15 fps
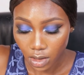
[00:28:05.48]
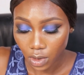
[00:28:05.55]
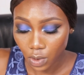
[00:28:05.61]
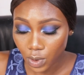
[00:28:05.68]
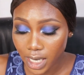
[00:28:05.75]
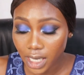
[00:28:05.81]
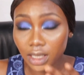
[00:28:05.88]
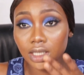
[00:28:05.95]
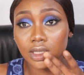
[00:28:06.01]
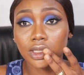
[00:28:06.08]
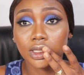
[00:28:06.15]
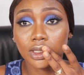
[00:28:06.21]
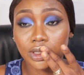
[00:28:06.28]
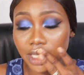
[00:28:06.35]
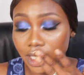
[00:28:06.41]
While it
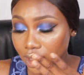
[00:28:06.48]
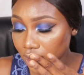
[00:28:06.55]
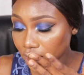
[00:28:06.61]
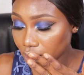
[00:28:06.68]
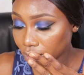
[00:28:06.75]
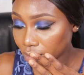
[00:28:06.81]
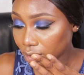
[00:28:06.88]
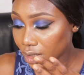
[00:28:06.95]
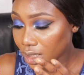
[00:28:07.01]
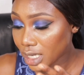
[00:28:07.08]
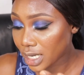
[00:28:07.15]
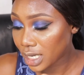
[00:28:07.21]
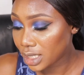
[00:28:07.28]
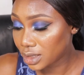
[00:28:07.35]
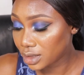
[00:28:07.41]
is drying down,
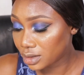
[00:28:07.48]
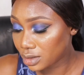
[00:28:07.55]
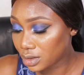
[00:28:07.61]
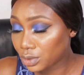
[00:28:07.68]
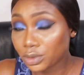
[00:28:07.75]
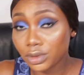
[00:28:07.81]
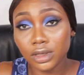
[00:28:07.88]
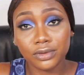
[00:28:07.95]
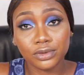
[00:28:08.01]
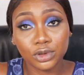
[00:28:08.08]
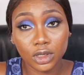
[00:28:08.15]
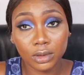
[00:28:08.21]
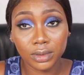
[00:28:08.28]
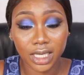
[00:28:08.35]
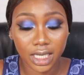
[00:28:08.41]
guys, the rule of
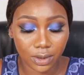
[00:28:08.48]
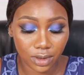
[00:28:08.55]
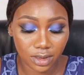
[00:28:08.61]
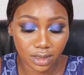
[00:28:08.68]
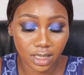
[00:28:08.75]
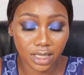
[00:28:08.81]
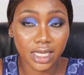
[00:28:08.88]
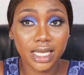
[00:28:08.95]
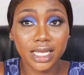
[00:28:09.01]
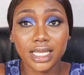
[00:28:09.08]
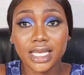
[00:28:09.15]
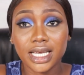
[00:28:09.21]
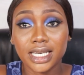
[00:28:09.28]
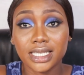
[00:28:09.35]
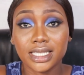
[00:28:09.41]
thumb, like I was saying
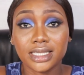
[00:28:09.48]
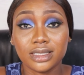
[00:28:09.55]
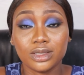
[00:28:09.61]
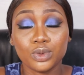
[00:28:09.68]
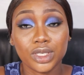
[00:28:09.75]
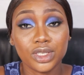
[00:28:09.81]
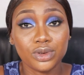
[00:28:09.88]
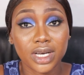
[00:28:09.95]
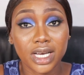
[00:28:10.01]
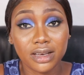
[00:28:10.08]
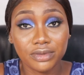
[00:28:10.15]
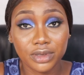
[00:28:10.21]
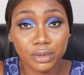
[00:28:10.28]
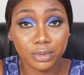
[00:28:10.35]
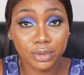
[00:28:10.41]
earlier, is when you
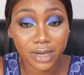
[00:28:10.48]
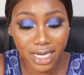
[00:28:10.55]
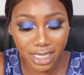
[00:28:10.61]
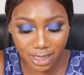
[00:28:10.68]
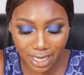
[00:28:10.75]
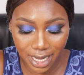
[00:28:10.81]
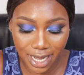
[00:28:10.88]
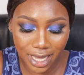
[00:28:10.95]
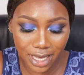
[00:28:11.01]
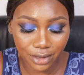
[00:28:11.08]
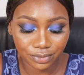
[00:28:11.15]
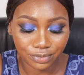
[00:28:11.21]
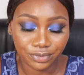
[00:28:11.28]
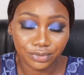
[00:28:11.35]
have a bright eye,